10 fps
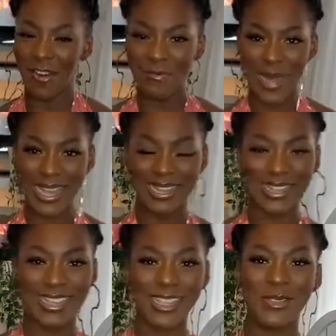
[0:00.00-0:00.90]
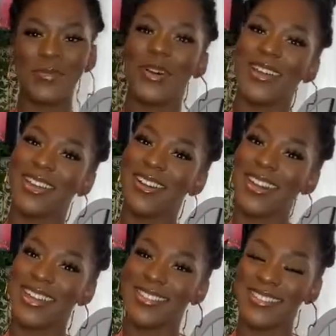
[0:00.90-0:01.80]
of backless. But
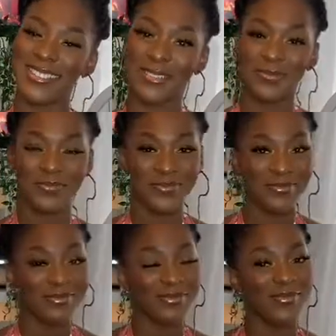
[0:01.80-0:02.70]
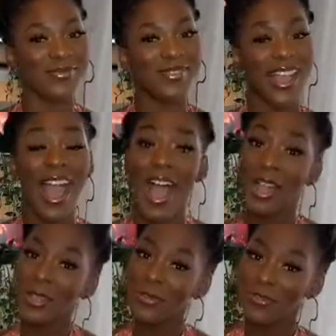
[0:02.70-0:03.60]
guys,
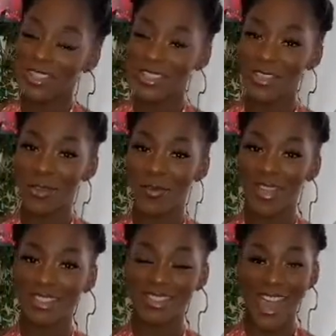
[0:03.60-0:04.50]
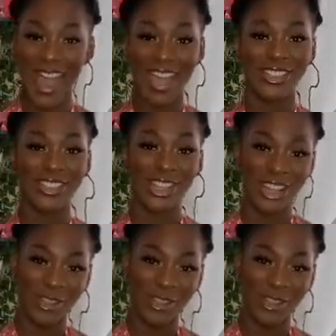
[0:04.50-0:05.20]
I love this so much. I actually